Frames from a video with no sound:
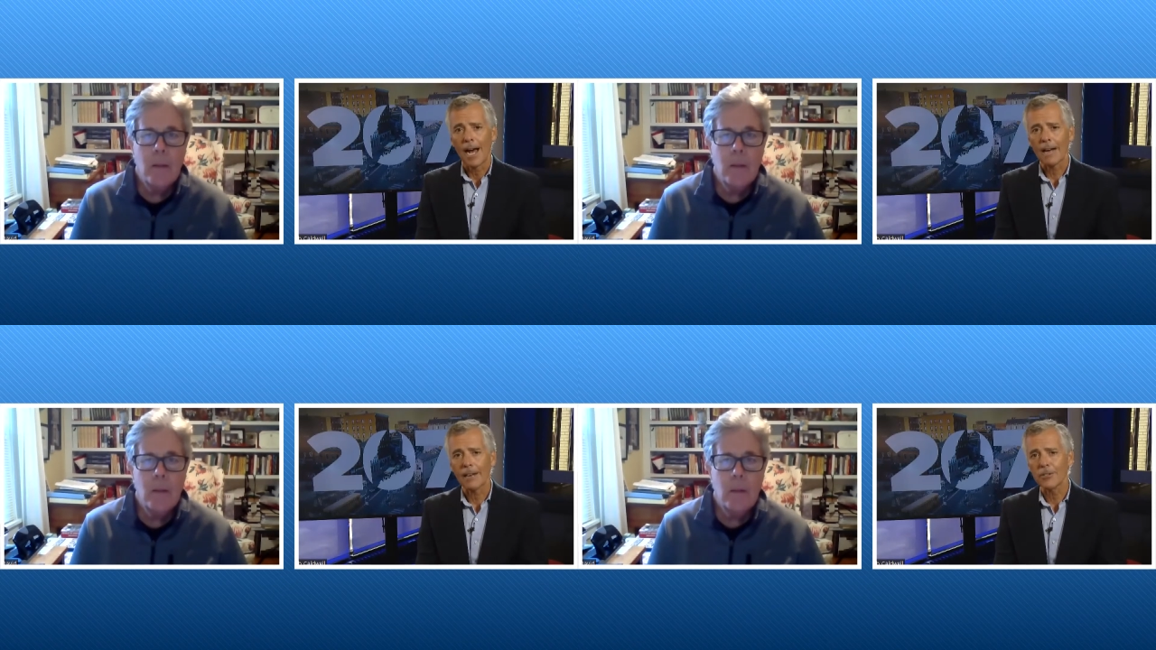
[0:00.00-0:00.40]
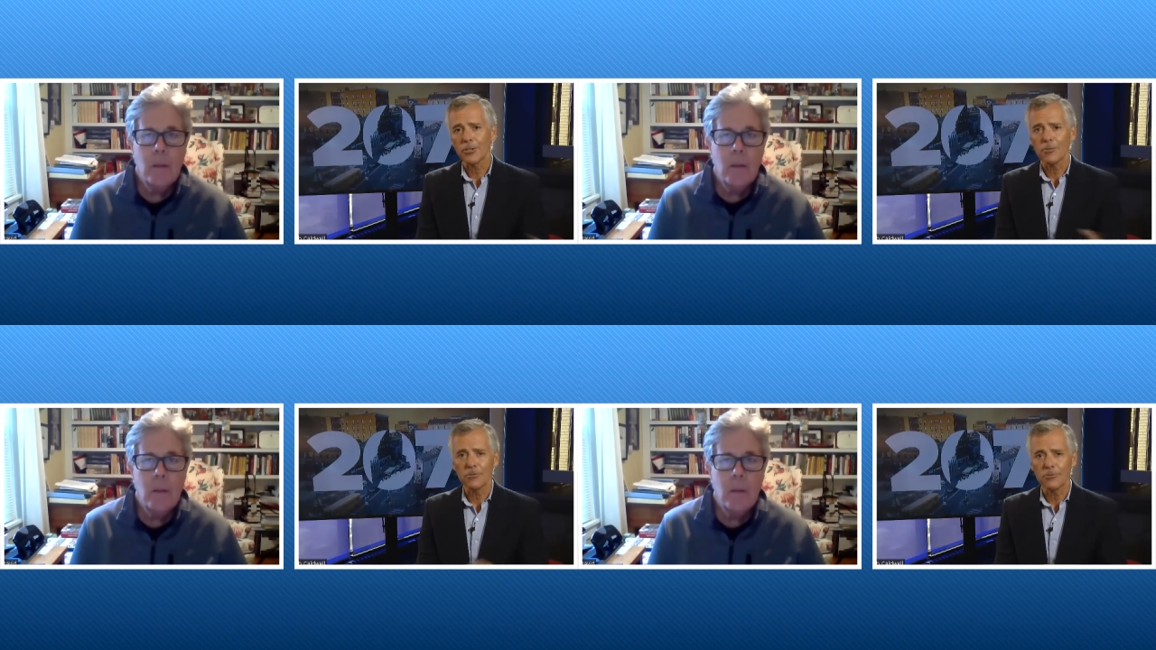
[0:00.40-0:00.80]
Speaker 1: How did
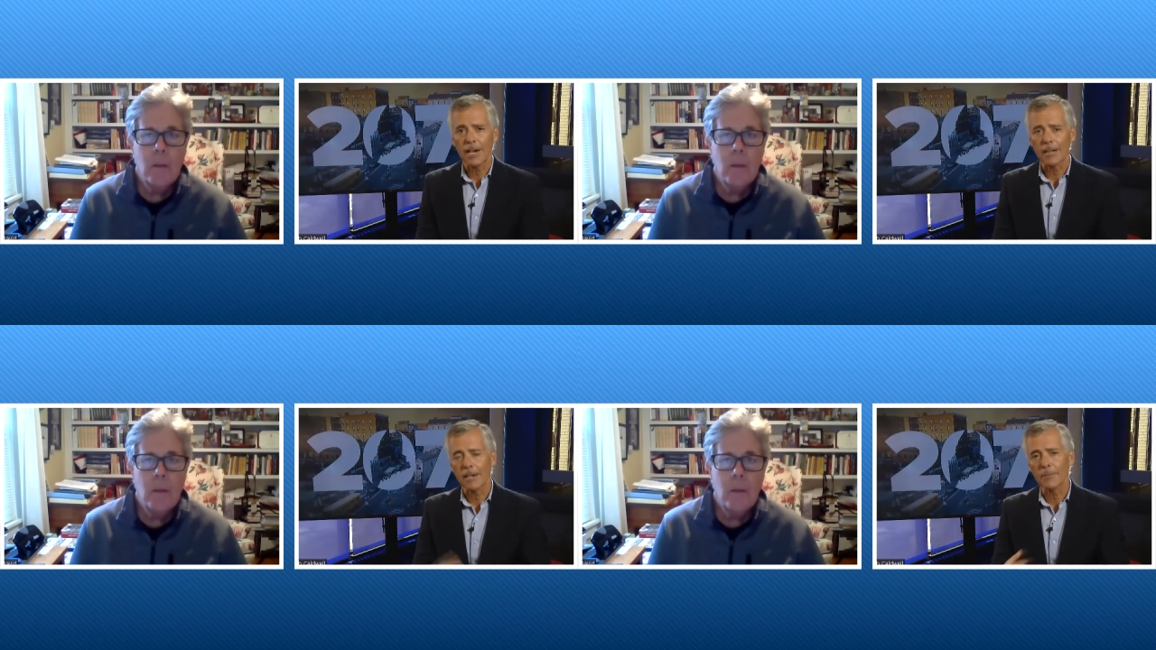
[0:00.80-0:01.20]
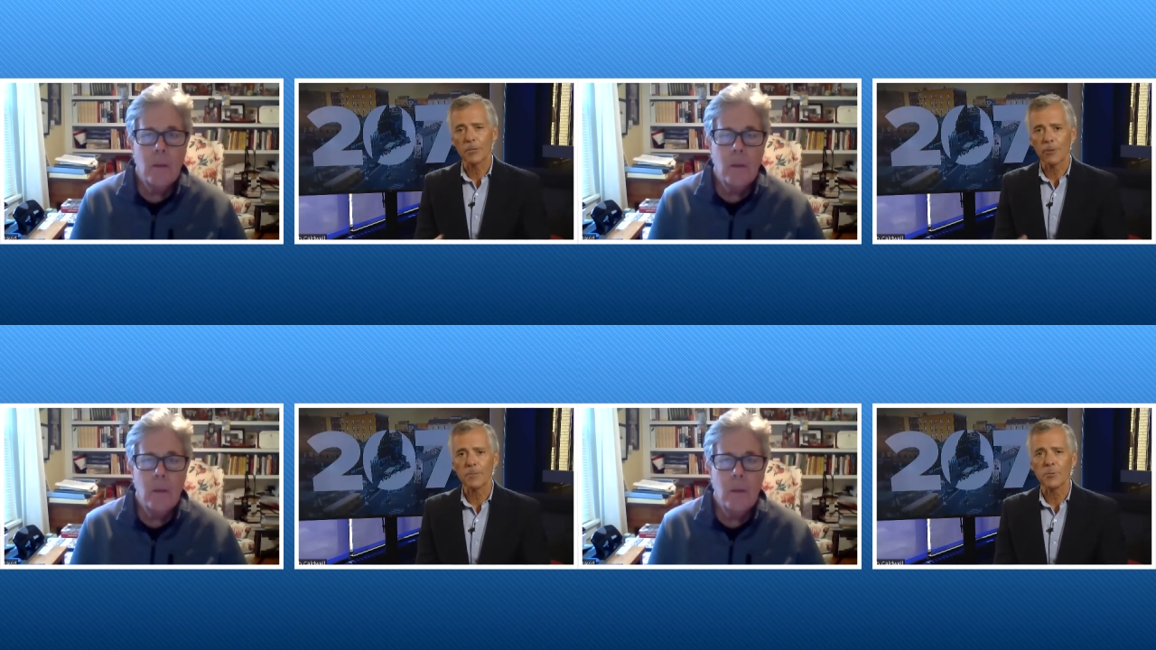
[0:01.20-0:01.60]
you try to come to
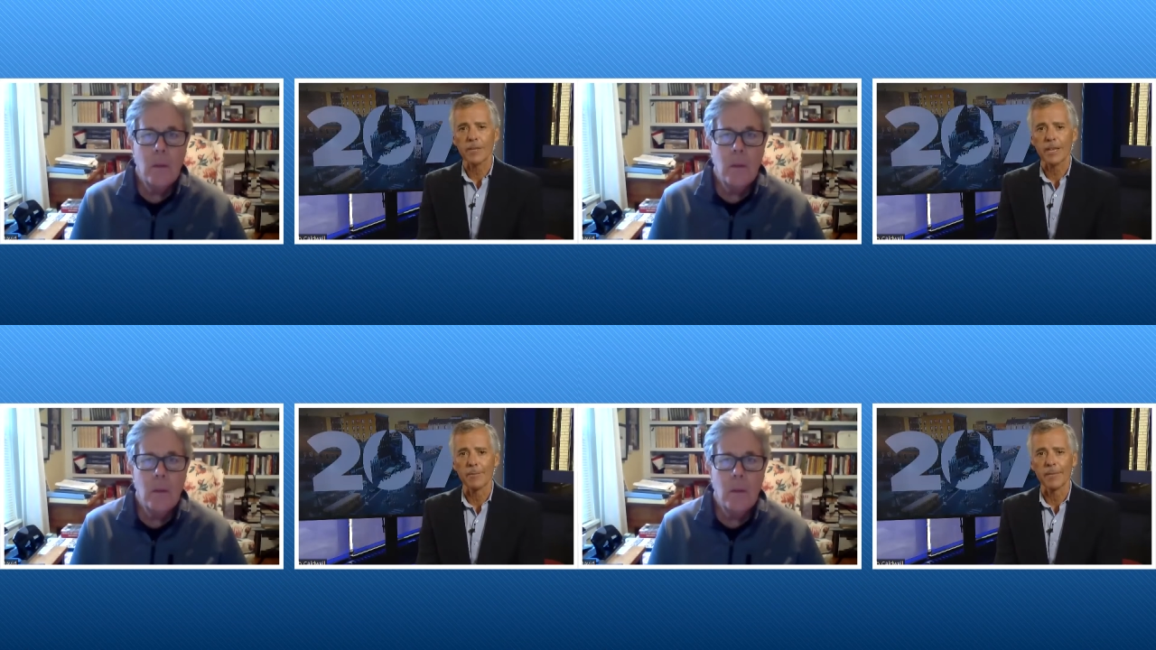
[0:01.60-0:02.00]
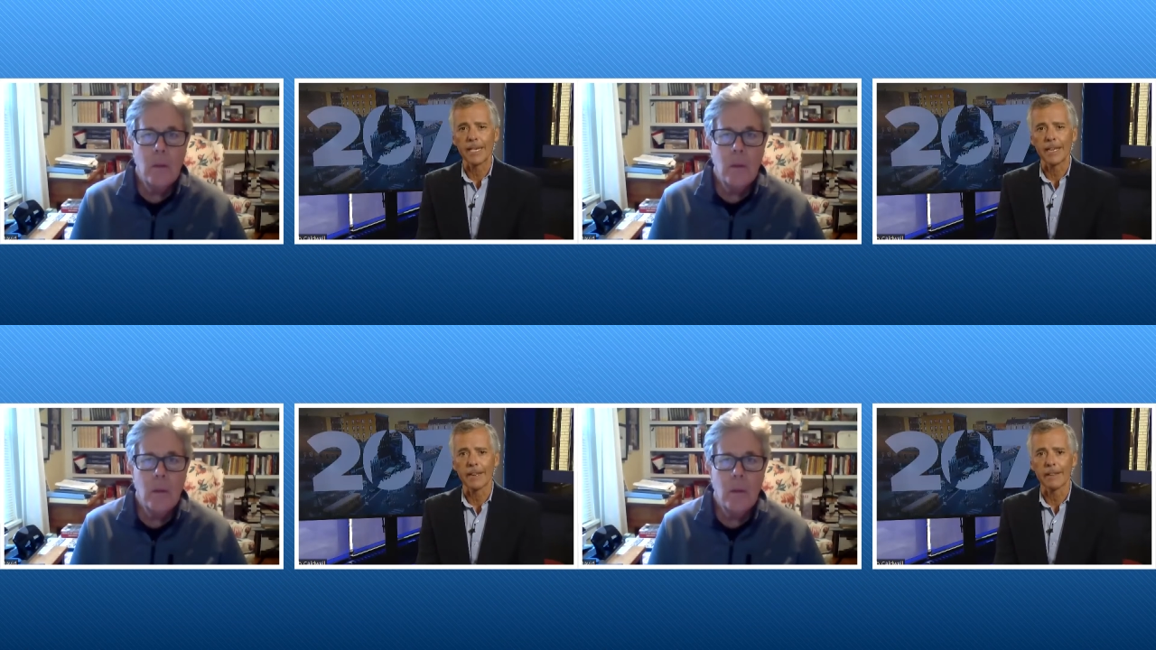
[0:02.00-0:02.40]
grips with him
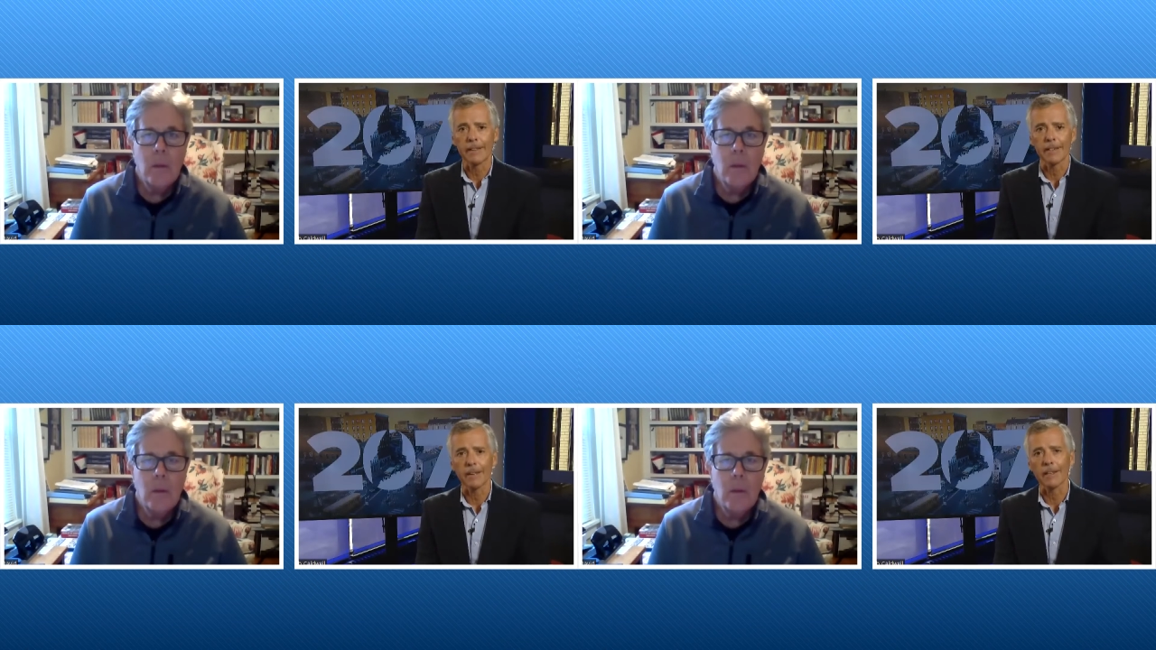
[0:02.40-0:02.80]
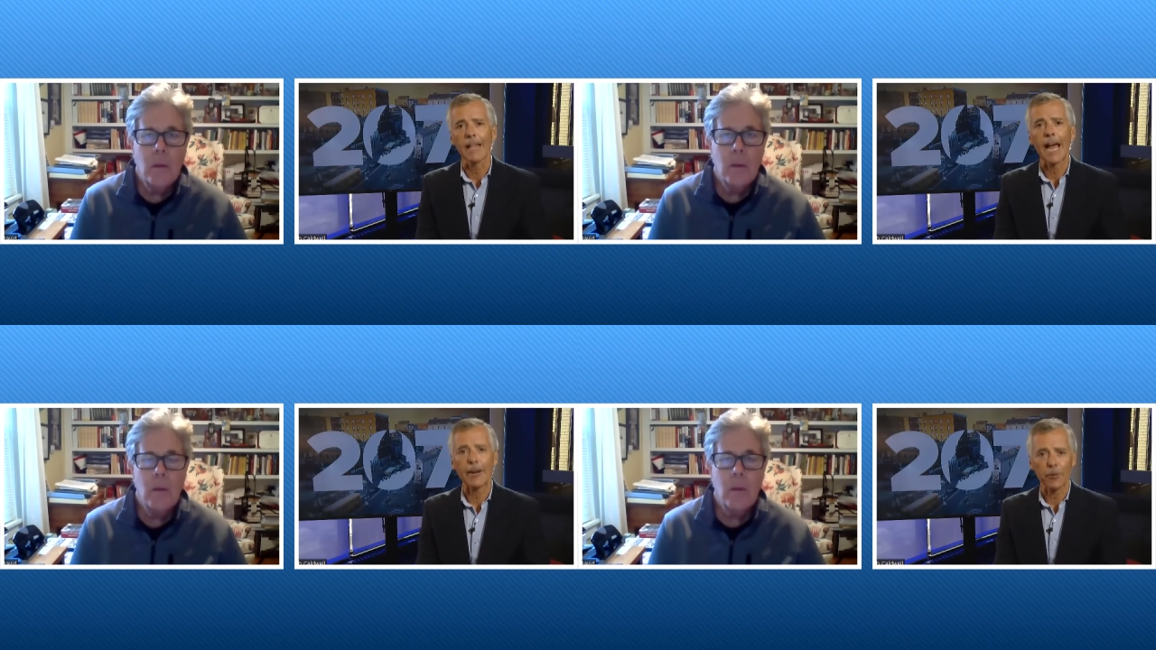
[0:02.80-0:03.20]
in the
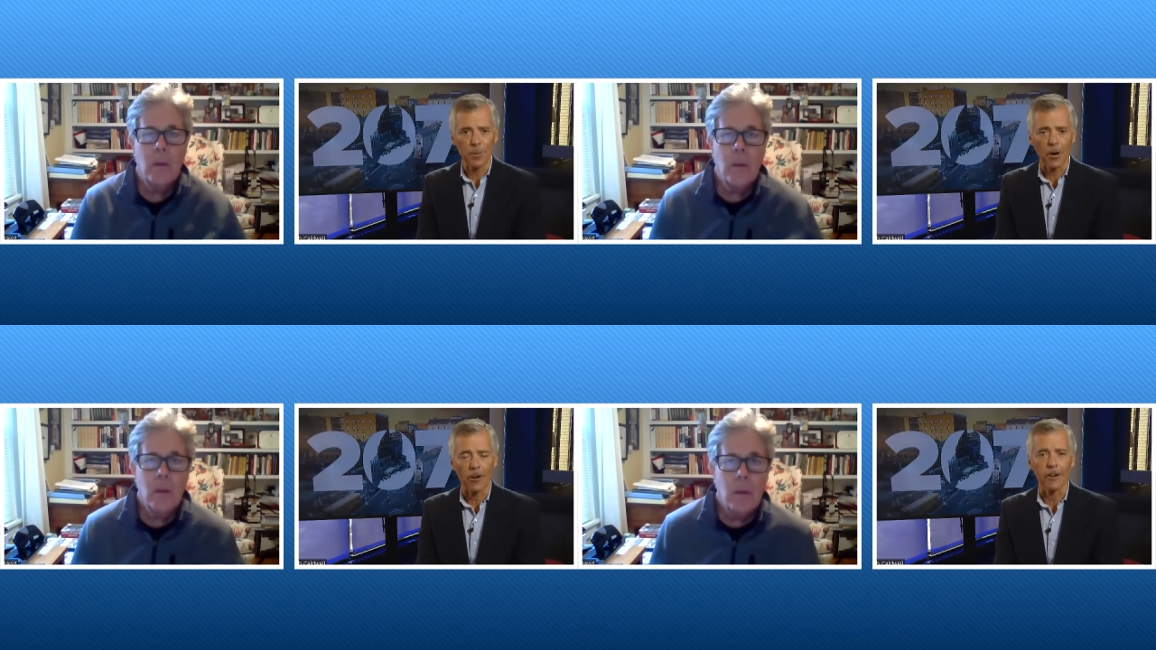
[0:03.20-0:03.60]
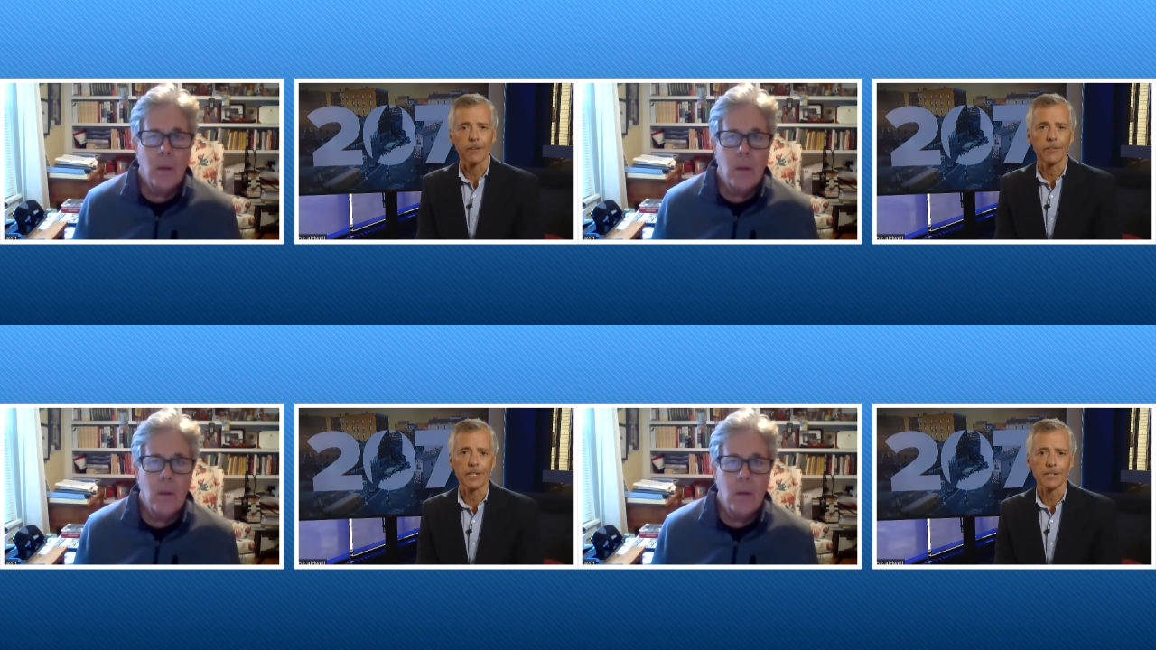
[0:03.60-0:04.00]
latter part
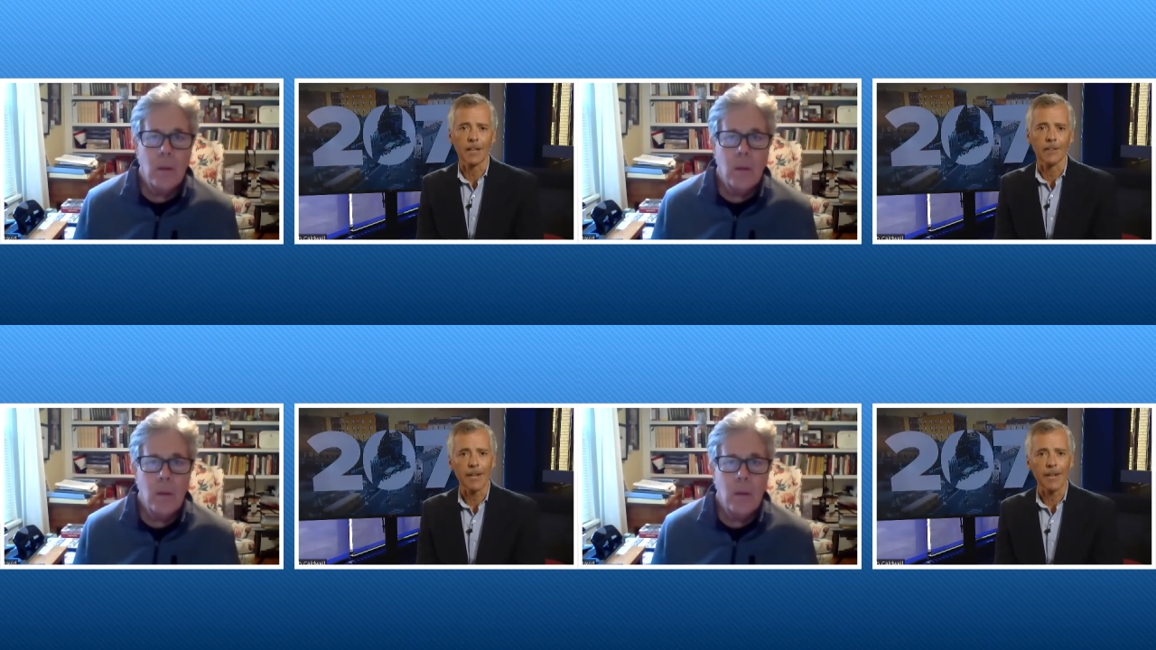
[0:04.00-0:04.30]
of his life?